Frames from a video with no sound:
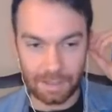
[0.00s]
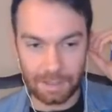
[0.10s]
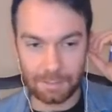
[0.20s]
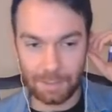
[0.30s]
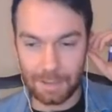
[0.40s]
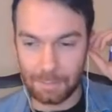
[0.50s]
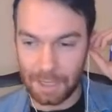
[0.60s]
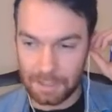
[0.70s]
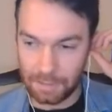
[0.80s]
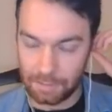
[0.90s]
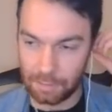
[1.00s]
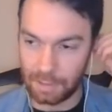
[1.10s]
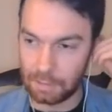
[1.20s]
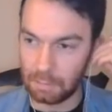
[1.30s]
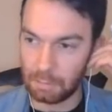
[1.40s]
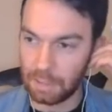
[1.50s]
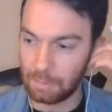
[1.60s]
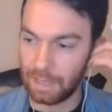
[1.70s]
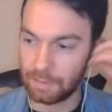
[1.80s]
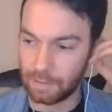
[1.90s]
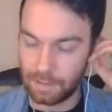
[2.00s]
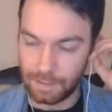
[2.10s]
can imagine this turning into a real mess.